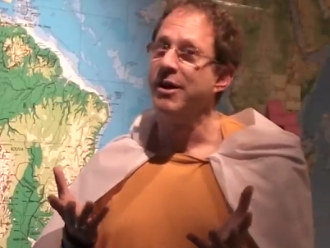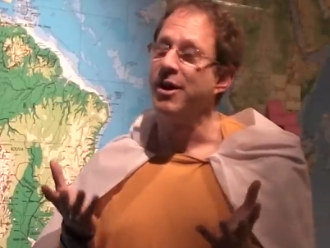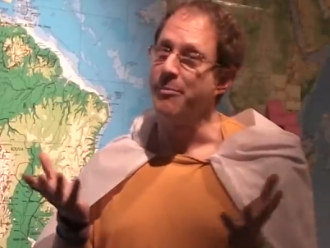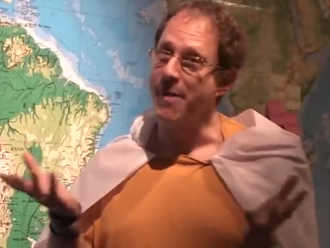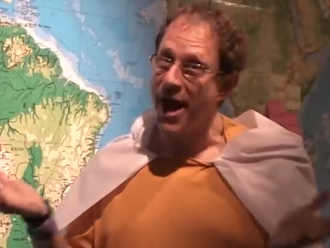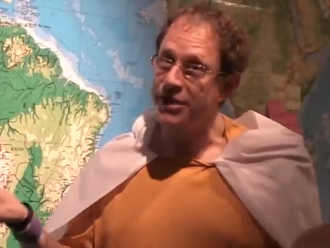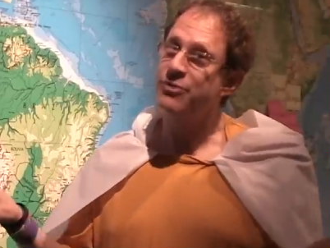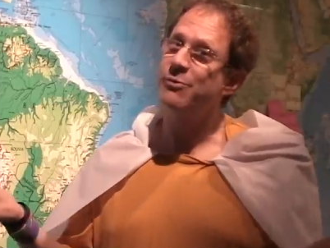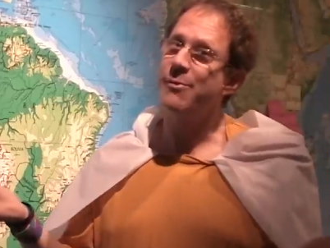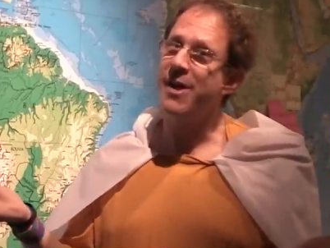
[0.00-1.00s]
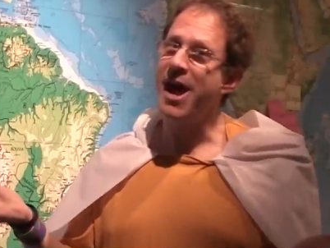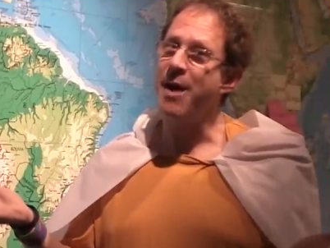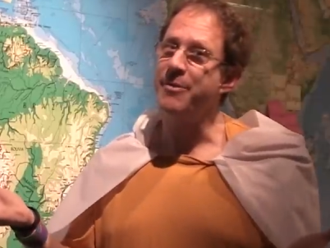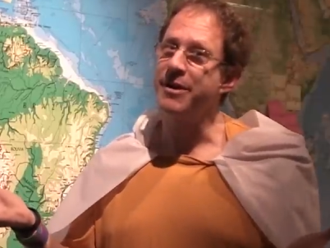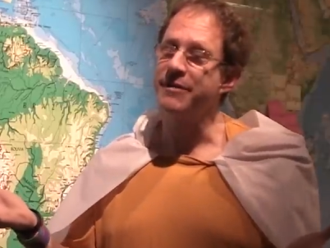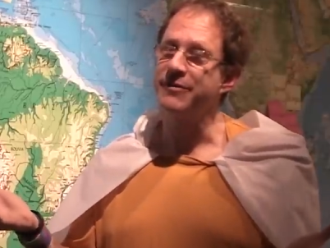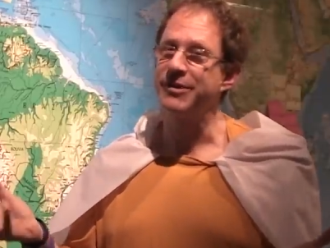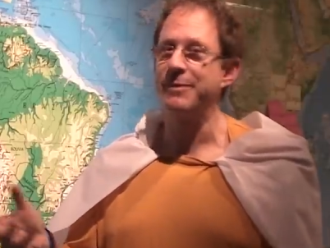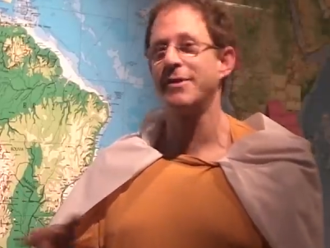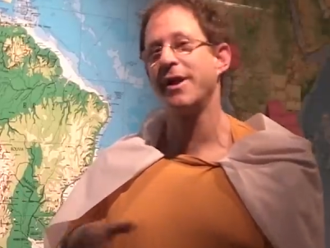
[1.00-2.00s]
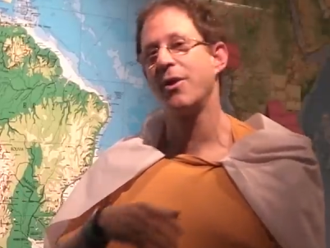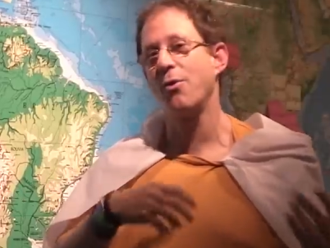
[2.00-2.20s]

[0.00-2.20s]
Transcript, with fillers: imagine what would happen if some of